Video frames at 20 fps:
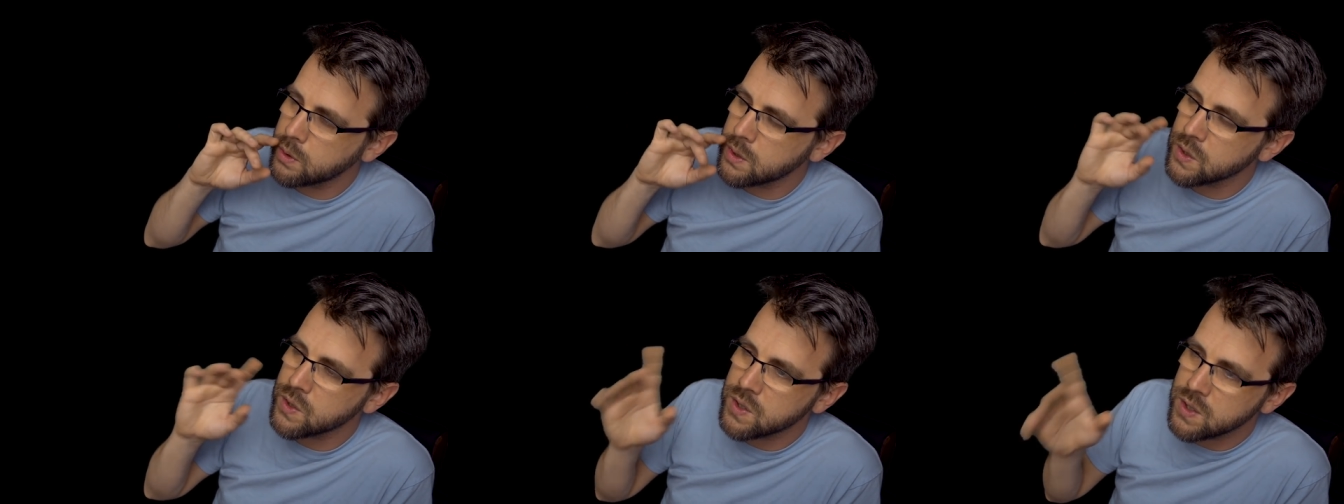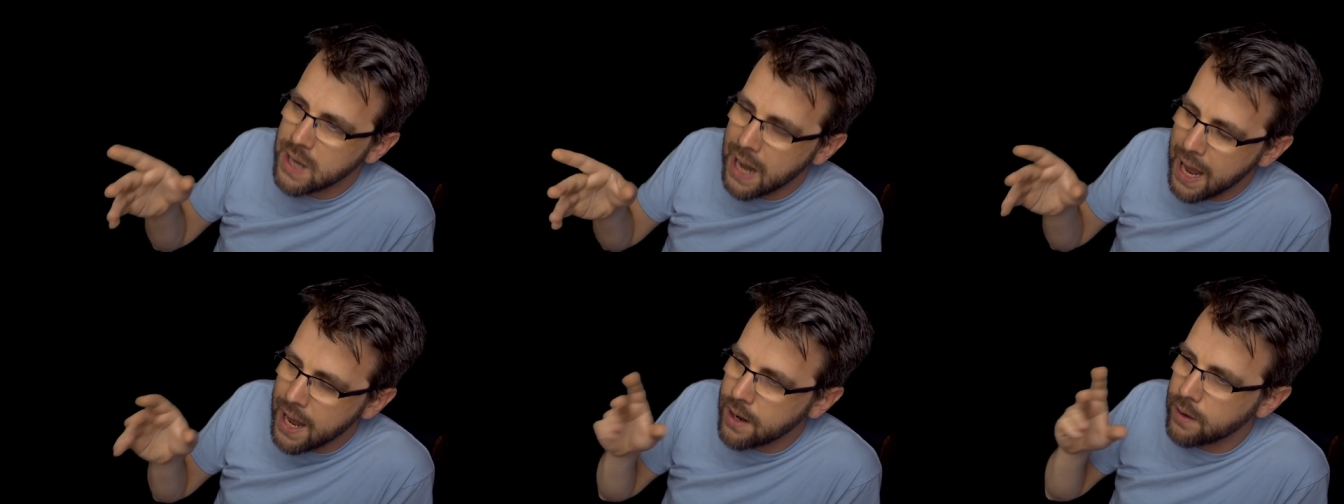to
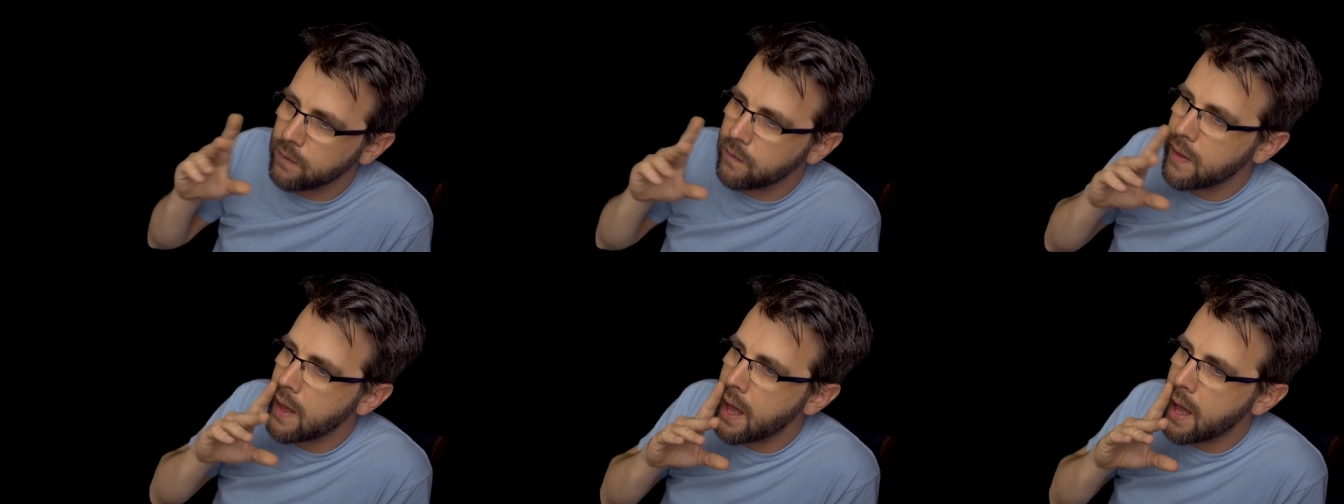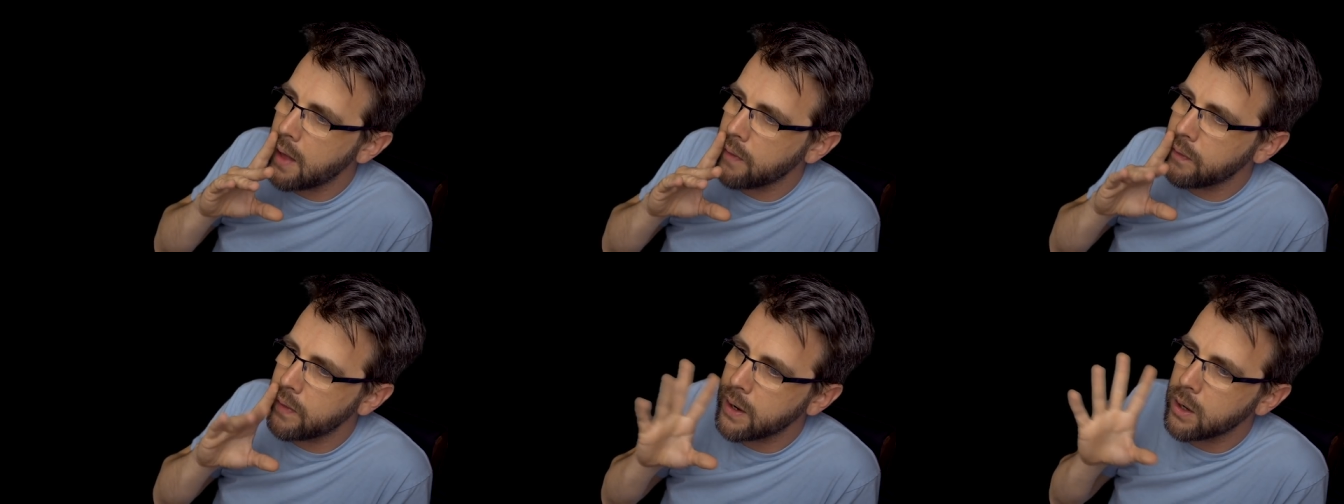state
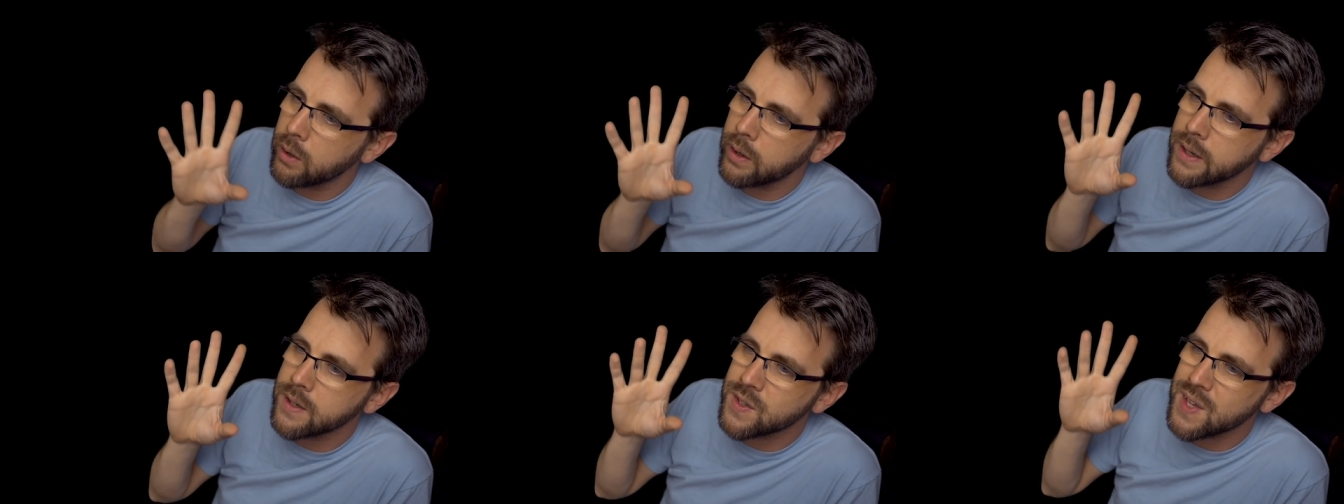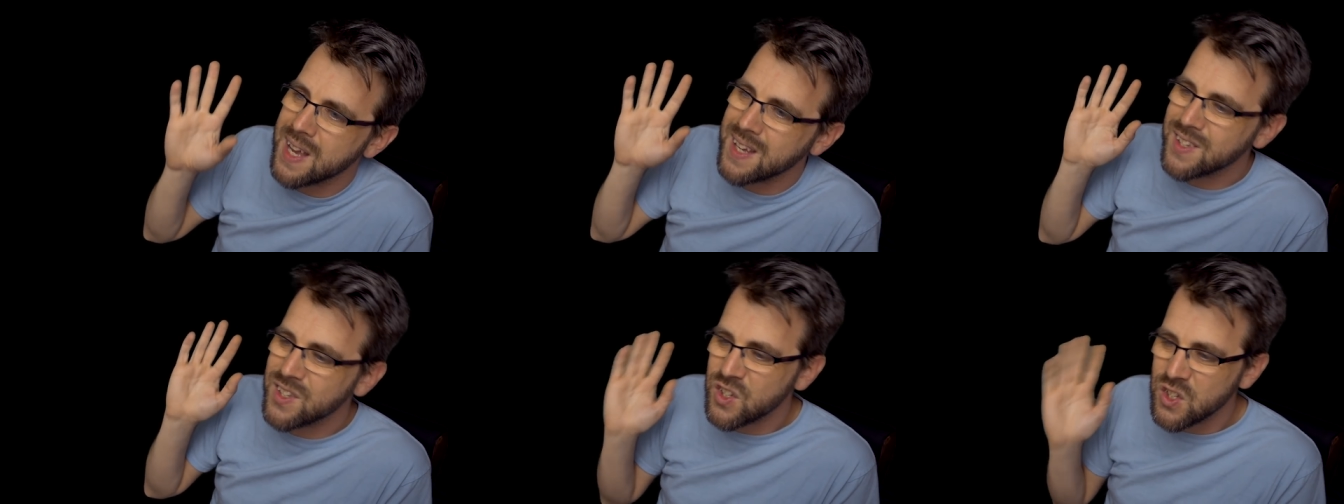that there is
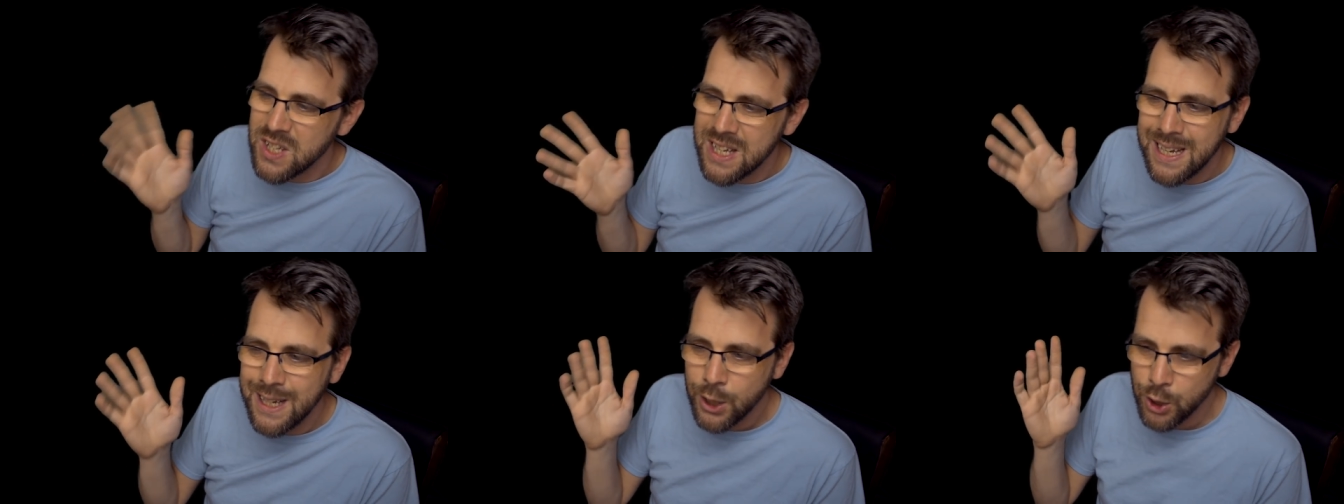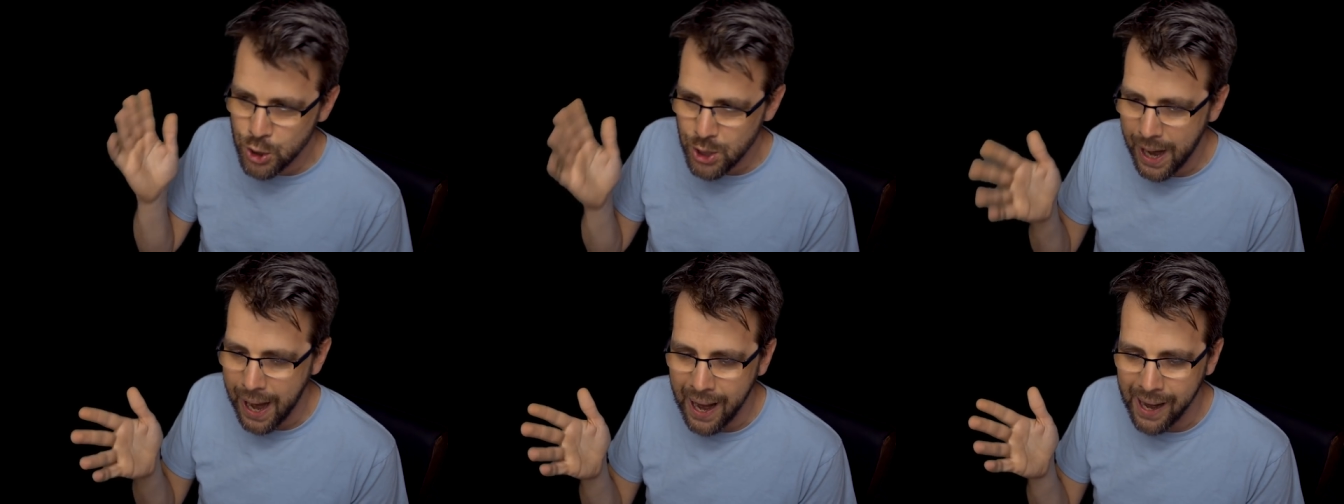a sea
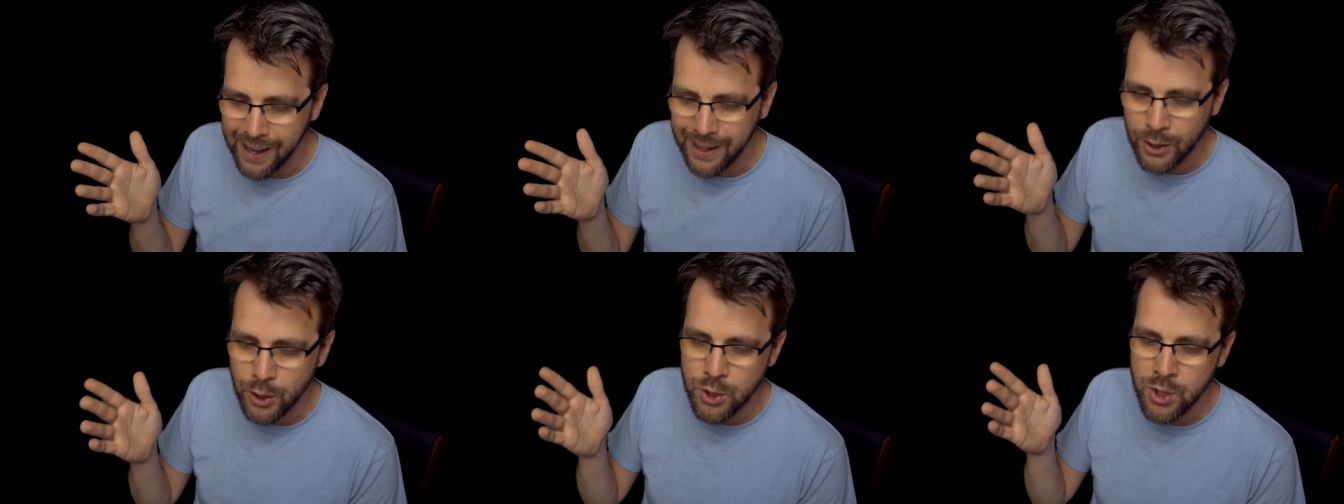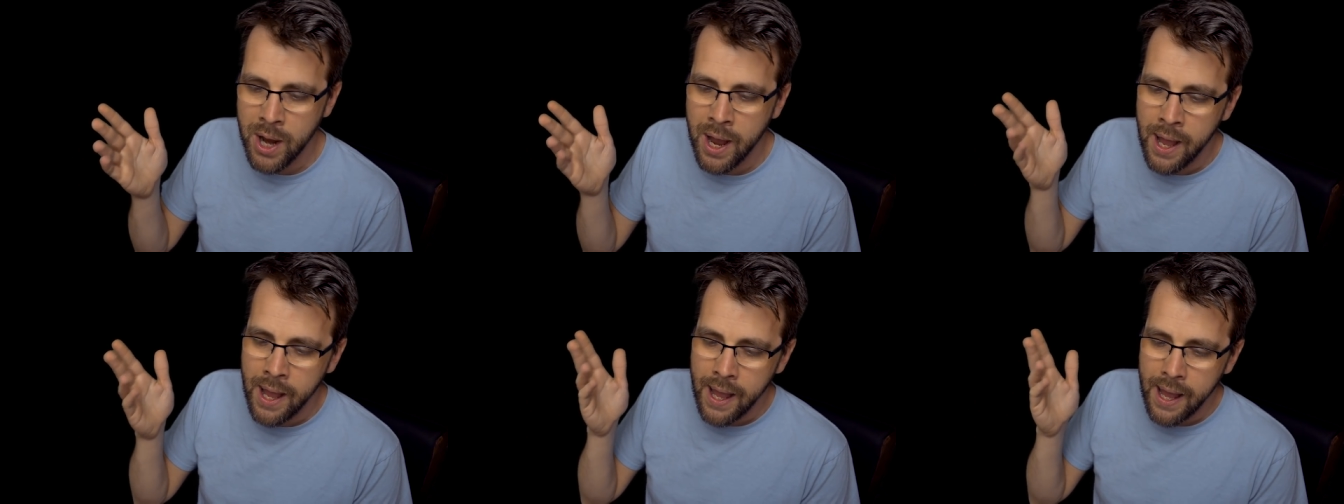
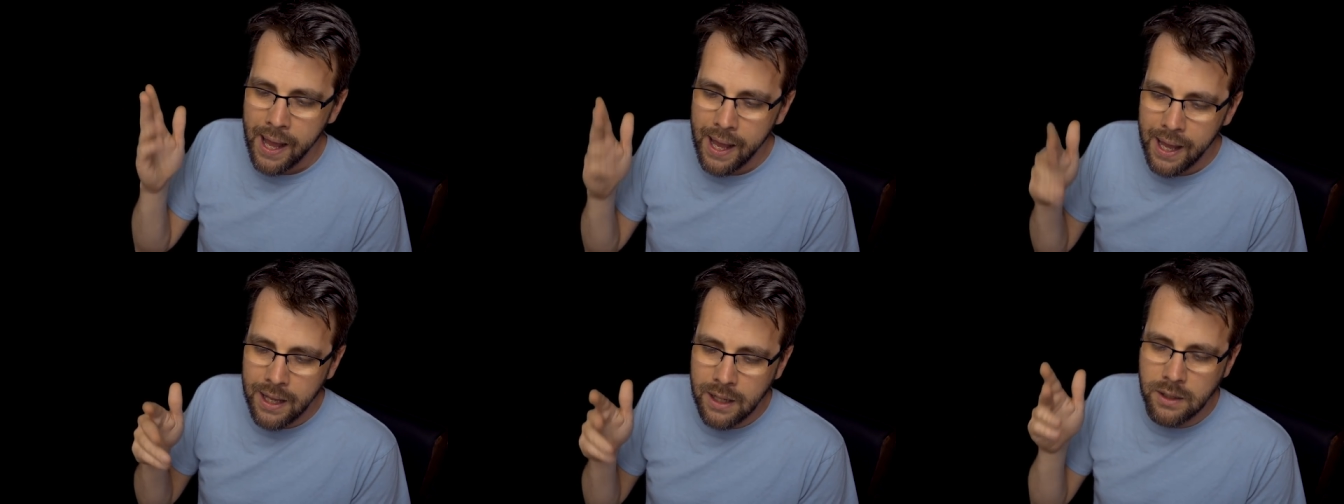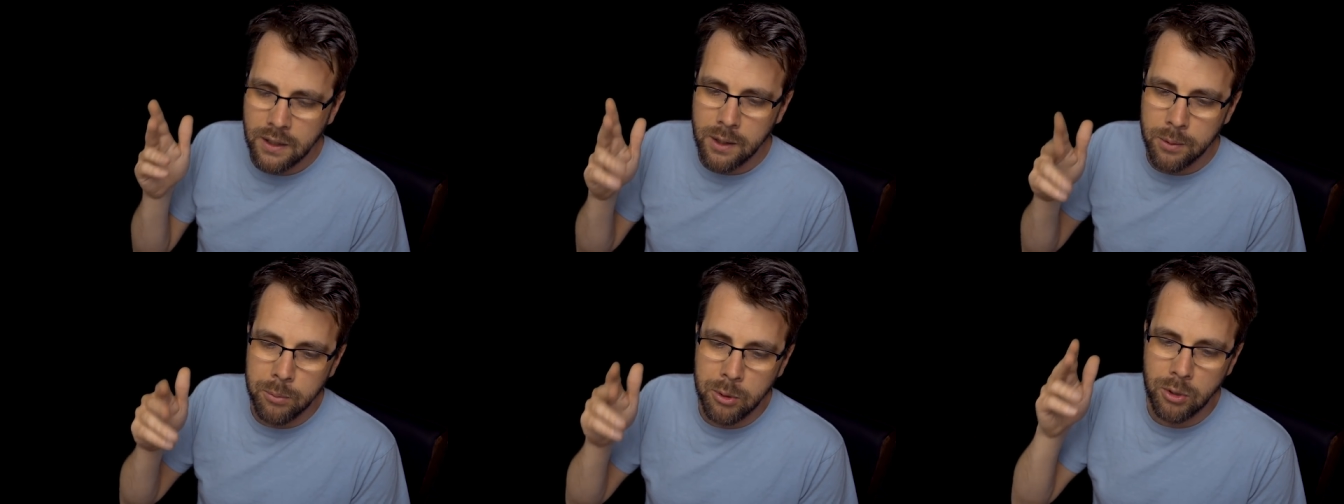change in
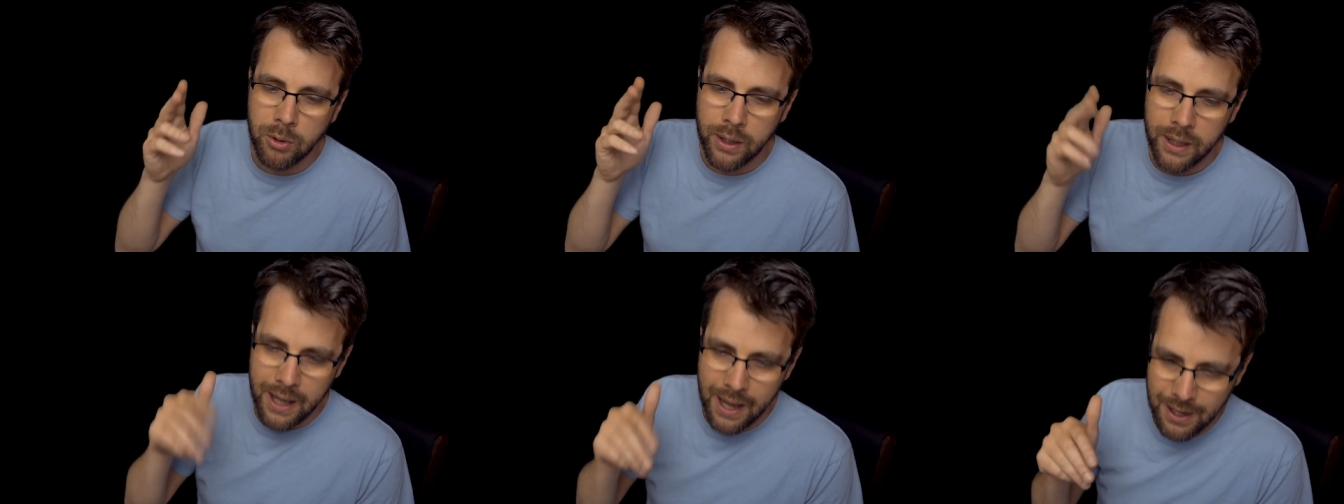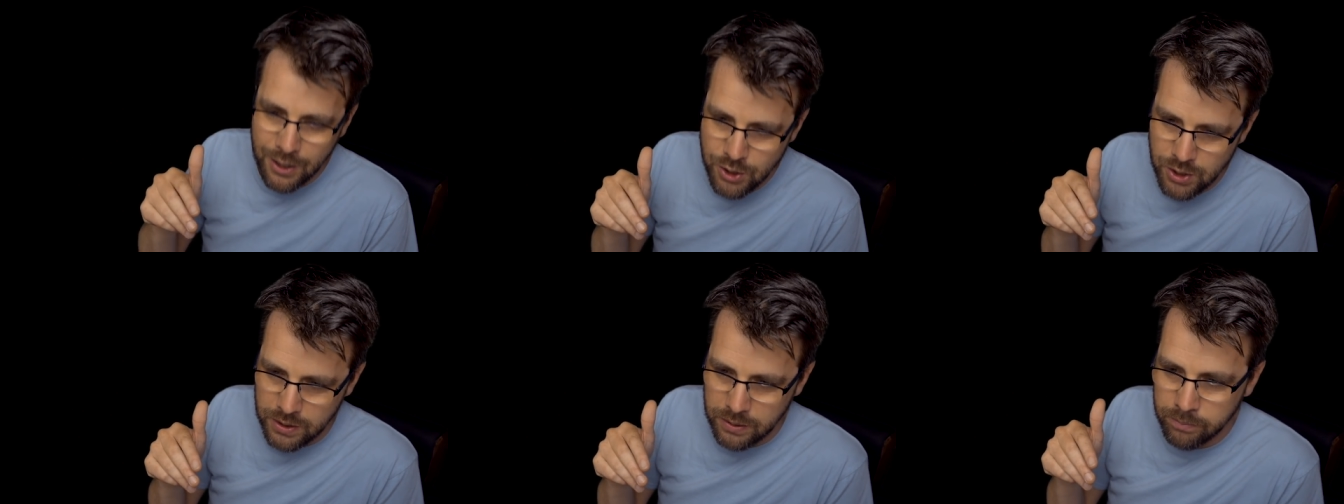
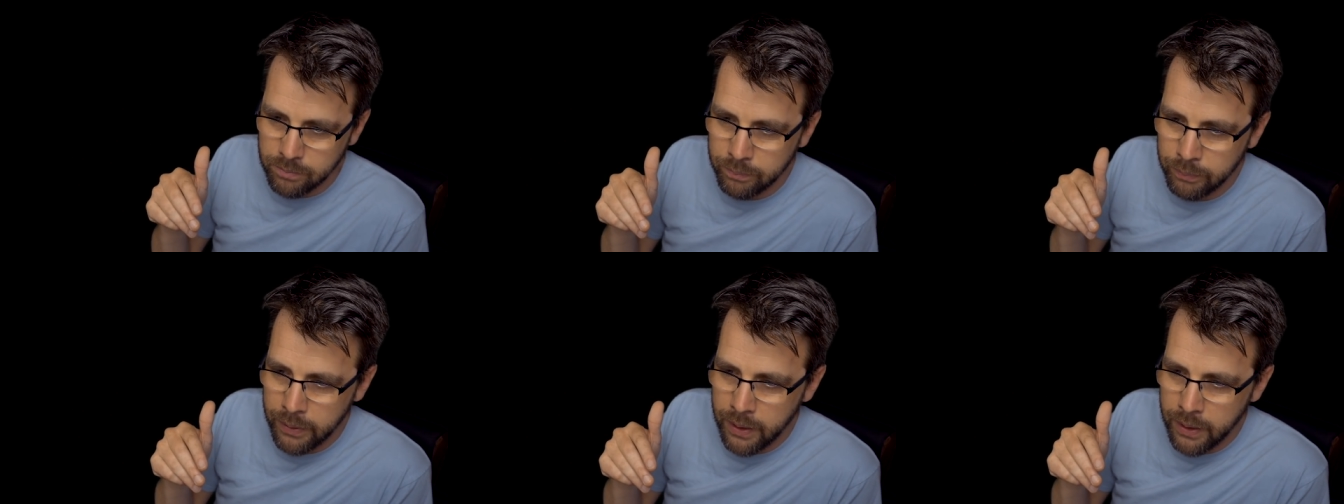communication.